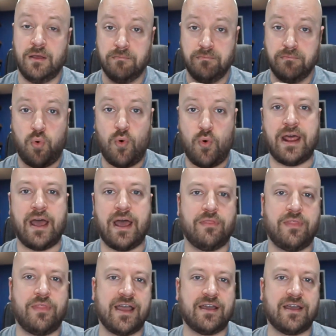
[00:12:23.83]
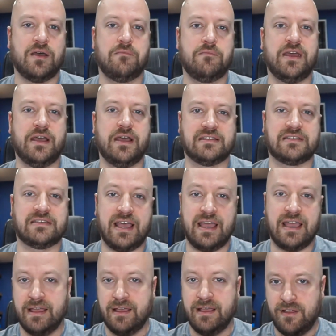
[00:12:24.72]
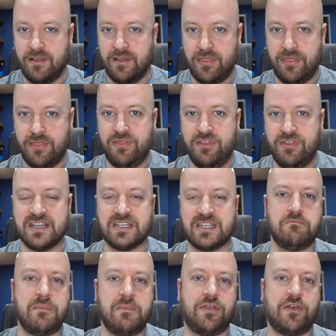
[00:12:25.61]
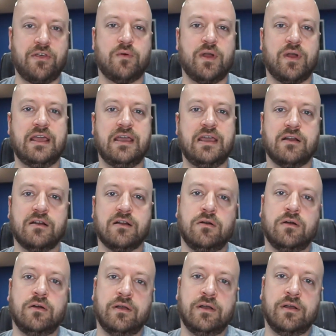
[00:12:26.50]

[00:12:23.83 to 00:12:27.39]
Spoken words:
Point out that commit and say, this method right here,